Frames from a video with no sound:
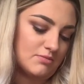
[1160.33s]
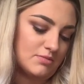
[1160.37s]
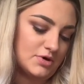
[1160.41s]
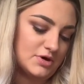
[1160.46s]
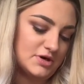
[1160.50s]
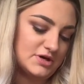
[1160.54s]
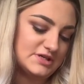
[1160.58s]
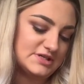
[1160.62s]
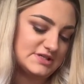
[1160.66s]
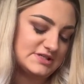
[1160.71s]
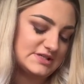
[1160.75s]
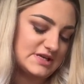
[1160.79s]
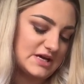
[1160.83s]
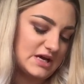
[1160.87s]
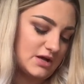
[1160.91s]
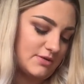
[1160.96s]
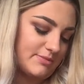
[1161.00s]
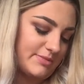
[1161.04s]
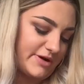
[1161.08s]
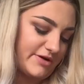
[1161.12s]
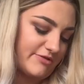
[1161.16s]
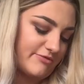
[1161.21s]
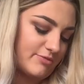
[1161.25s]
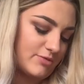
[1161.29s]

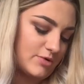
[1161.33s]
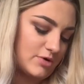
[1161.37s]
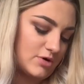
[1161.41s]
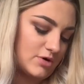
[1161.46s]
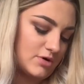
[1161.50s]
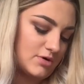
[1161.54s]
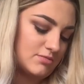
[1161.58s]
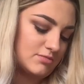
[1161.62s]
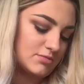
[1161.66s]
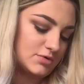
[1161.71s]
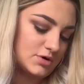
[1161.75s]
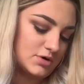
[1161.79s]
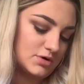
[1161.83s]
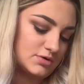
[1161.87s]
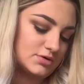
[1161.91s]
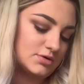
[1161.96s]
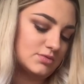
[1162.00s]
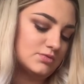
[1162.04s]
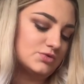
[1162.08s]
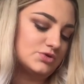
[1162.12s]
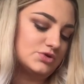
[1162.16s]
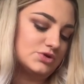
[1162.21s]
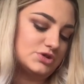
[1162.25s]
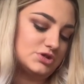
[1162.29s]
Perdicel Bath Bomb,
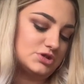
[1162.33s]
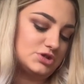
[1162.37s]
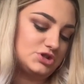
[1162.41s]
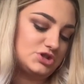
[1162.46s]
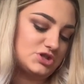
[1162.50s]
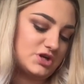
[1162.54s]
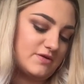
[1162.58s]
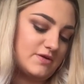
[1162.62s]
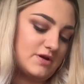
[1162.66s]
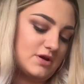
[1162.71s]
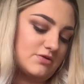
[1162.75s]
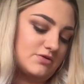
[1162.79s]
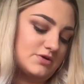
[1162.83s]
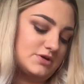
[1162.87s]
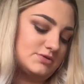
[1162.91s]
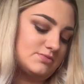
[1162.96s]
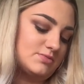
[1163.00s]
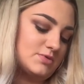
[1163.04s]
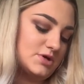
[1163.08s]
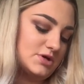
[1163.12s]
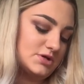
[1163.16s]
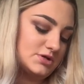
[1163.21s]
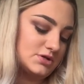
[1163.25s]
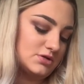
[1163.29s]
Golden Wonder, Cherry
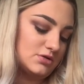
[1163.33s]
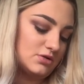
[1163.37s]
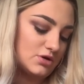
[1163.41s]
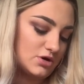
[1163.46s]
Christmas,